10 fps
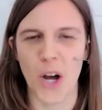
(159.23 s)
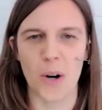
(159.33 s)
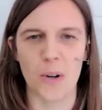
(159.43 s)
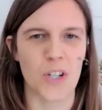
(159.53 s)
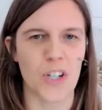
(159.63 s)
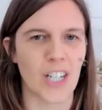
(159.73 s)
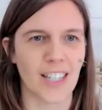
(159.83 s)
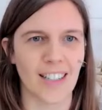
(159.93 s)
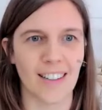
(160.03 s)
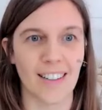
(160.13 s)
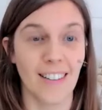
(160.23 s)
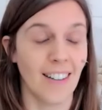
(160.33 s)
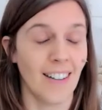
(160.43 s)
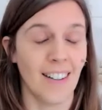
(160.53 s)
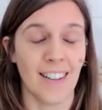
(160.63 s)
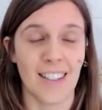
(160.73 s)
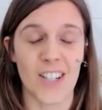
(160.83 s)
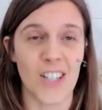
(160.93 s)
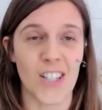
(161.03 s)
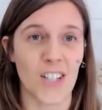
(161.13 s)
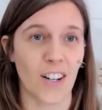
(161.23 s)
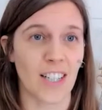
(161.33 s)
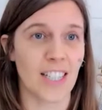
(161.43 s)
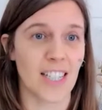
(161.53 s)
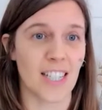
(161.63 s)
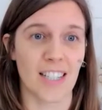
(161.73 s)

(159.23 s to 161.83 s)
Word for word: to ocean and just started